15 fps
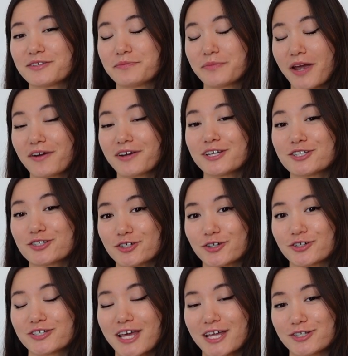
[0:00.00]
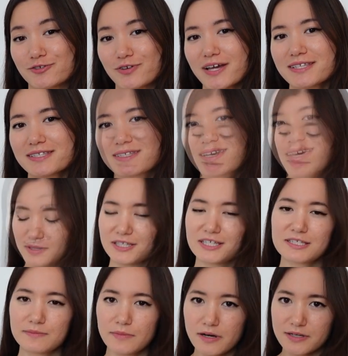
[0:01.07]
the Mary shirt and dress. It's a
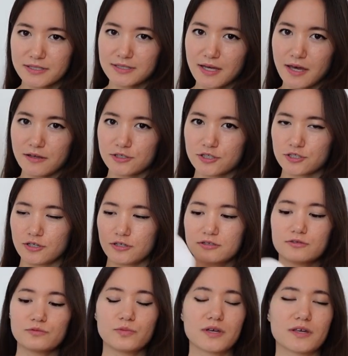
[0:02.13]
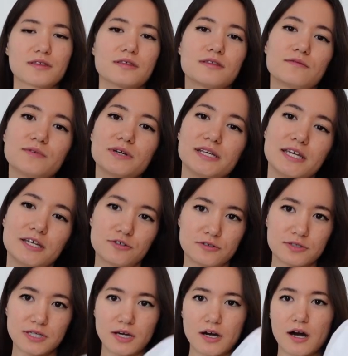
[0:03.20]
smock style shirt with a really
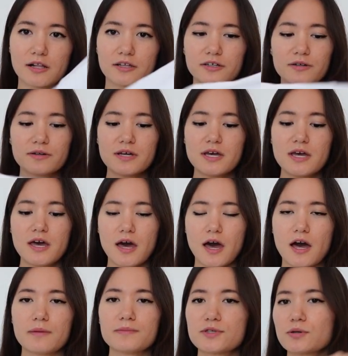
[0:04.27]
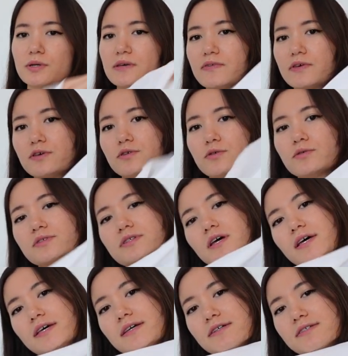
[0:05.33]
interesting collar. So if you use
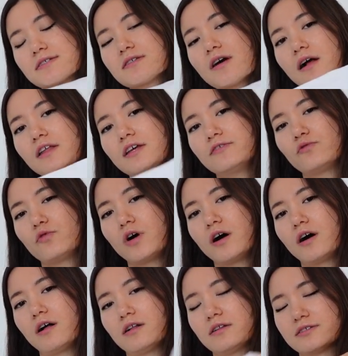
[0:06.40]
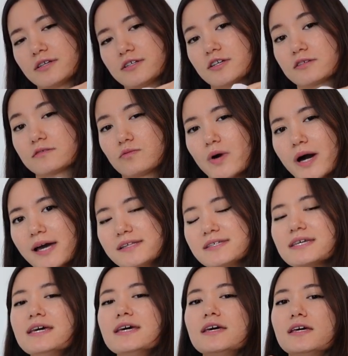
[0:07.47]
a solid voile such as white,
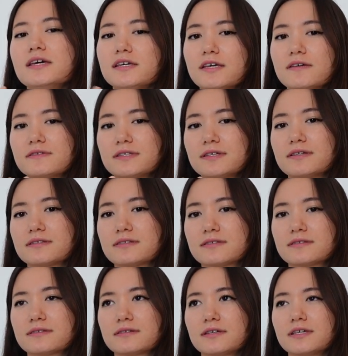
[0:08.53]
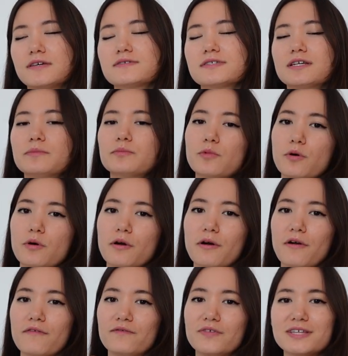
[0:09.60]
it gives it a
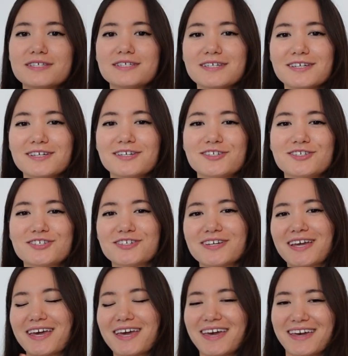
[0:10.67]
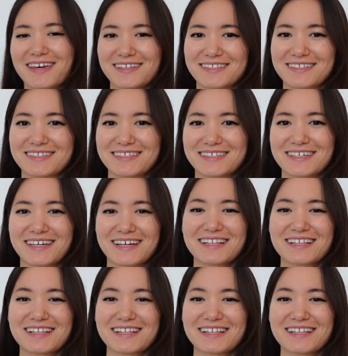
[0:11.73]
more vintage and a